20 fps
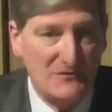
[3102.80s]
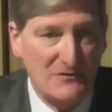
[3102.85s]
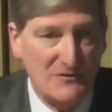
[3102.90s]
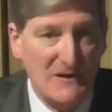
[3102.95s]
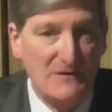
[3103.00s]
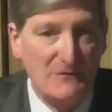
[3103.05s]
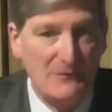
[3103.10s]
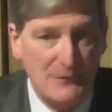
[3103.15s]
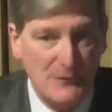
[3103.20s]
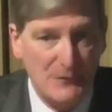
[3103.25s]
to
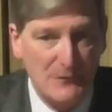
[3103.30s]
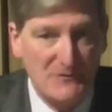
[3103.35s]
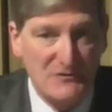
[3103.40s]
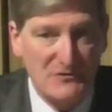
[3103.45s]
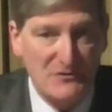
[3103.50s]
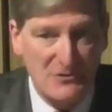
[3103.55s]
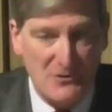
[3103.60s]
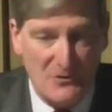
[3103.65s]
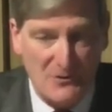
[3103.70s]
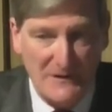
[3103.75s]

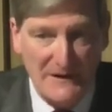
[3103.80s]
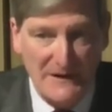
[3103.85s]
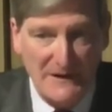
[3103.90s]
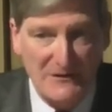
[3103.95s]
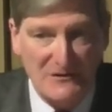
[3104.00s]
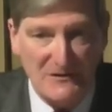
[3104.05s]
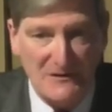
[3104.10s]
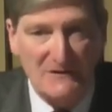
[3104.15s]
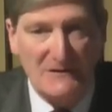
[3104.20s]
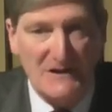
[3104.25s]
influence
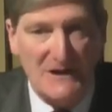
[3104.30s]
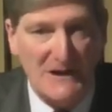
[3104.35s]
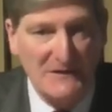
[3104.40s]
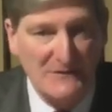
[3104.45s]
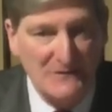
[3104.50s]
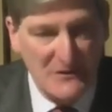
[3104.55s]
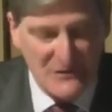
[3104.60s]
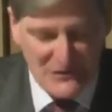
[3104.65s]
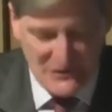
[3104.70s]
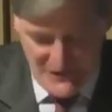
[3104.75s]
colleagues and
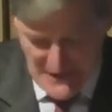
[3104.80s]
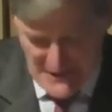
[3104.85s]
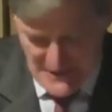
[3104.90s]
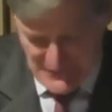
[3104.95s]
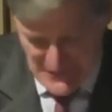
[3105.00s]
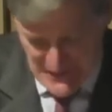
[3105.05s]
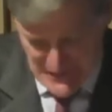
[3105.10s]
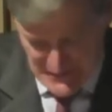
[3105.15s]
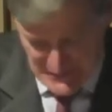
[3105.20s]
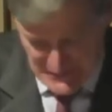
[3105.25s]

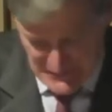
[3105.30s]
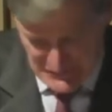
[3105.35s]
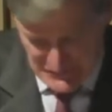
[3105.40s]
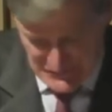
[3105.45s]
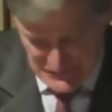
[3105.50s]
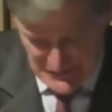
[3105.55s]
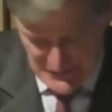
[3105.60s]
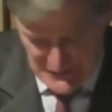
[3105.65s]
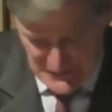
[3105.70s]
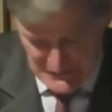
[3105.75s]
understand their
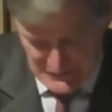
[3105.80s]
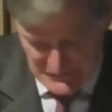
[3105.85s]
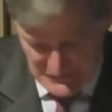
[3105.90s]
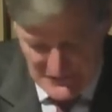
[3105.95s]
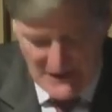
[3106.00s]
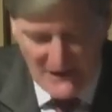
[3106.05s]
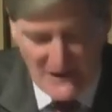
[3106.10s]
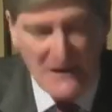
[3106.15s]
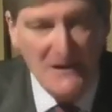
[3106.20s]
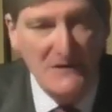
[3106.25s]
concerns
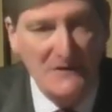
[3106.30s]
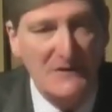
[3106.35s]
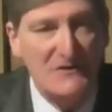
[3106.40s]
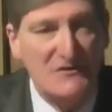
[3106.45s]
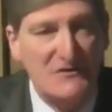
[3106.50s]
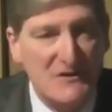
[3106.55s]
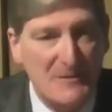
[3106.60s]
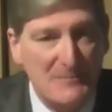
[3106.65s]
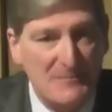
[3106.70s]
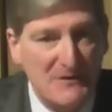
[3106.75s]
than
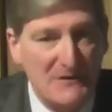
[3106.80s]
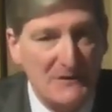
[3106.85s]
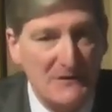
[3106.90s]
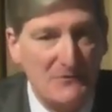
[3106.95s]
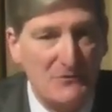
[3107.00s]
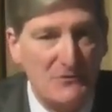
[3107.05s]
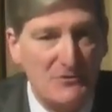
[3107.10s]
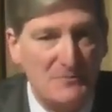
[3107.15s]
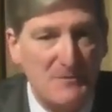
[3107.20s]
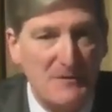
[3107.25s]
somebody
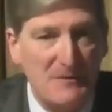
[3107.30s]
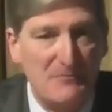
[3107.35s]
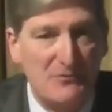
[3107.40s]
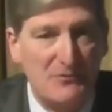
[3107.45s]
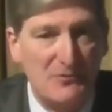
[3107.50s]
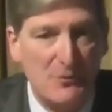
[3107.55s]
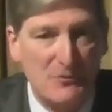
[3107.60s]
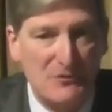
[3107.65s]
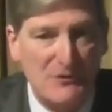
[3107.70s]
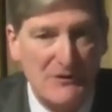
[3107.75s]
who's been
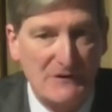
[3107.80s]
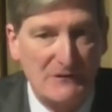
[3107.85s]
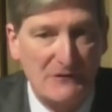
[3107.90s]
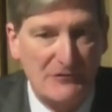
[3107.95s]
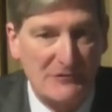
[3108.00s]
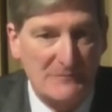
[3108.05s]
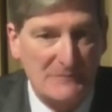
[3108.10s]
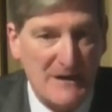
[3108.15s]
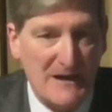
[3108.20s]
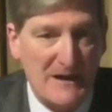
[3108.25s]
brought in
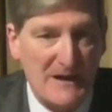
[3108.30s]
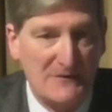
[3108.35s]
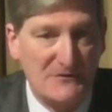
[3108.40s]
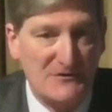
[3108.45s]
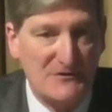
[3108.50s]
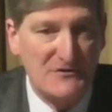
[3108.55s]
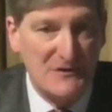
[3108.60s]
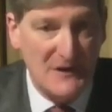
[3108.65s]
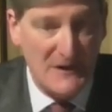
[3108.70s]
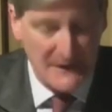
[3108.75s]
from
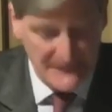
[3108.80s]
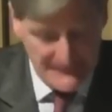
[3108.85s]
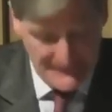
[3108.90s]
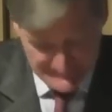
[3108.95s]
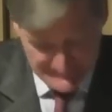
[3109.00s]
outside.